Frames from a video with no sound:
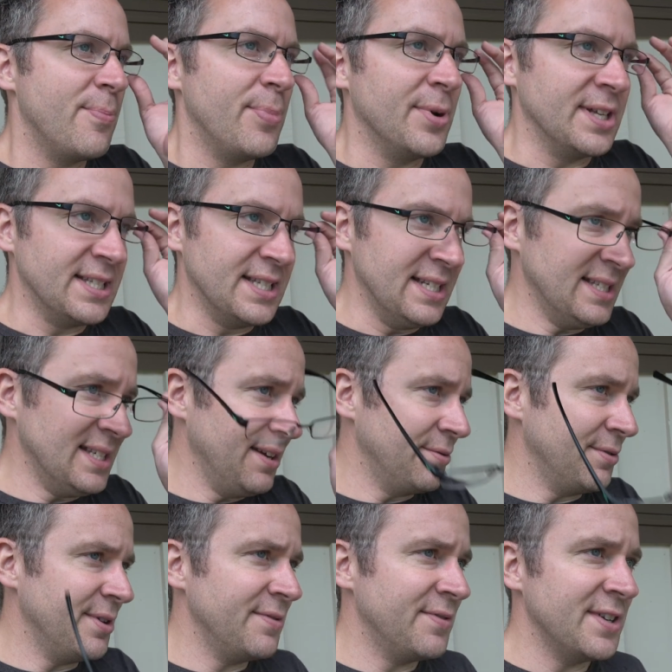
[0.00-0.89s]
But since
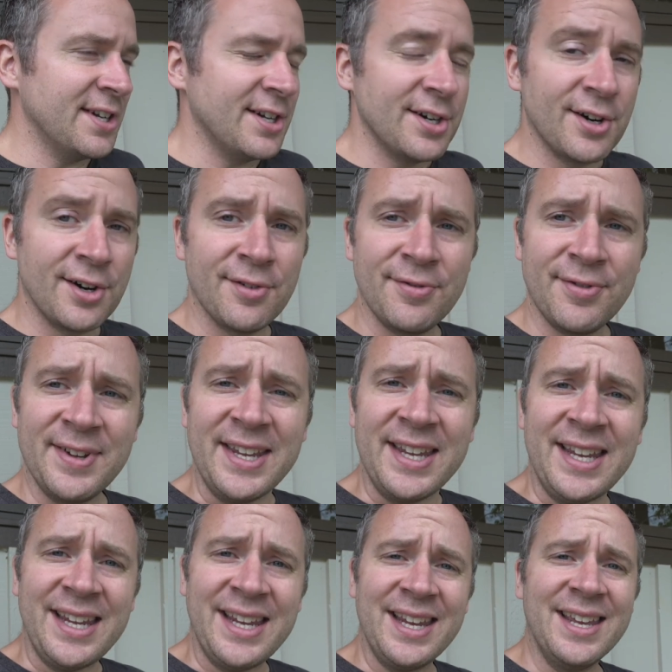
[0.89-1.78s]
I've lived in an
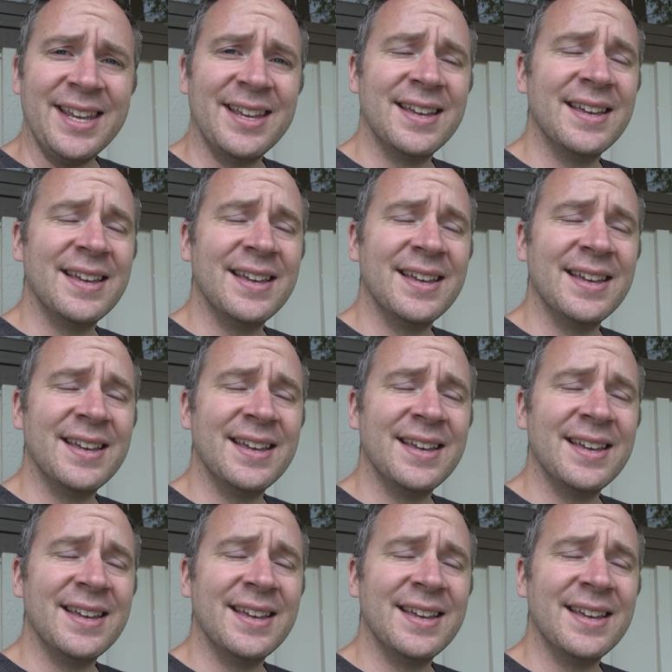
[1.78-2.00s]
RV,